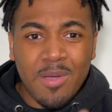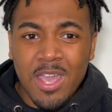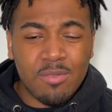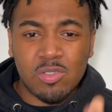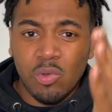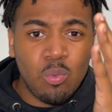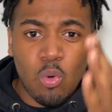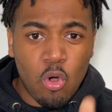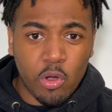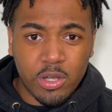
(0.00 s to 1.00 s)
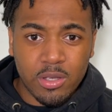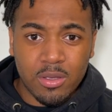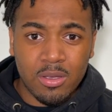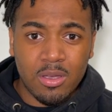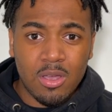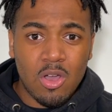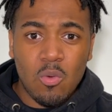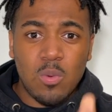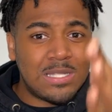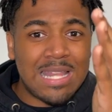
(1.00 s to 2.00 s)
Abraham's reward
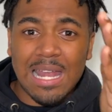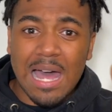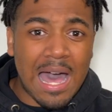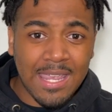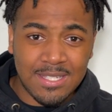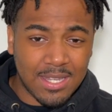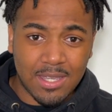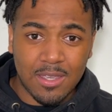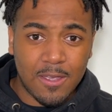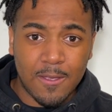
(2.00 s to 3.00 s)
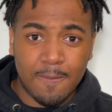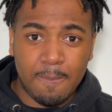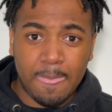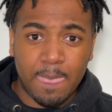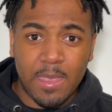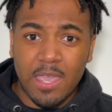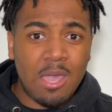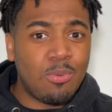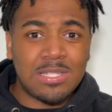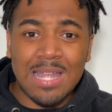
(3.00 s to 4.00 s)
was not Isaac.
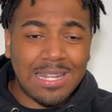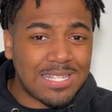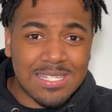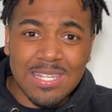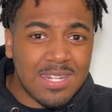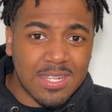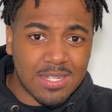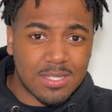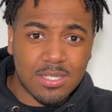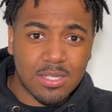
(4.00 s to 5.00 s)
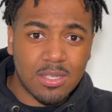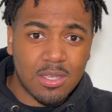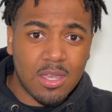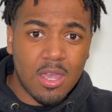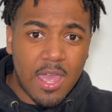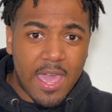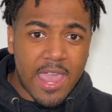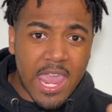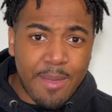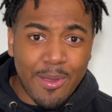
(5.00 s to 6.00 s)
It was not descendants.
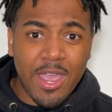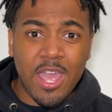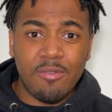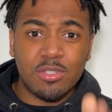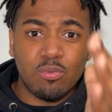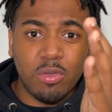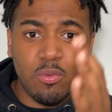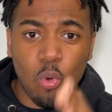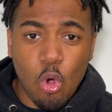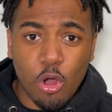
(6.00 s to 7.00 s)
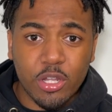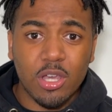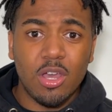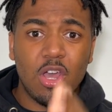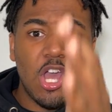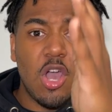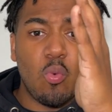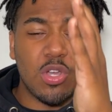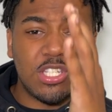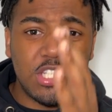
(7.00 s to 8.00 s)
Abraham's reward
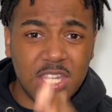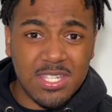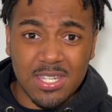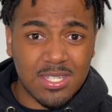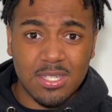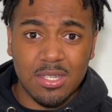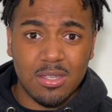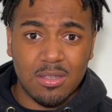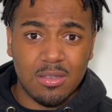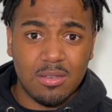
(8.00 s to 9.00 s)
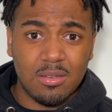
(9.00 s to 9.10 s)
was Jesus.